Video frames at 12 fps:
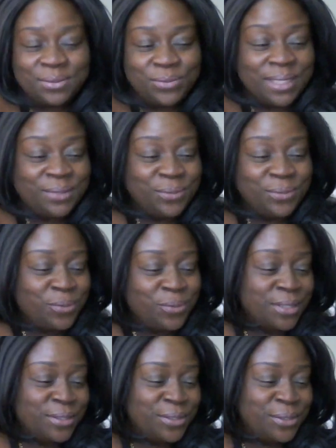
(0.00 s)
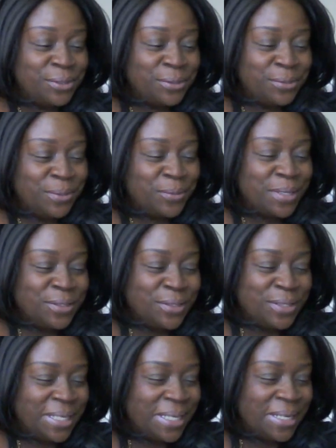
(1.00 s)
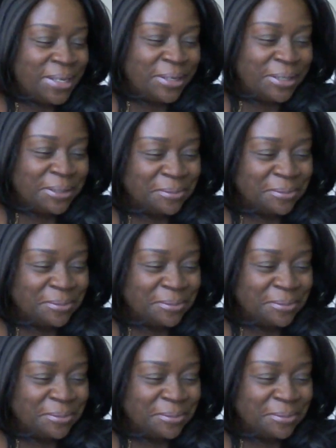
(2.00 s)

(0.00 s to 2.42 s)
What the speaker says: we want to hear.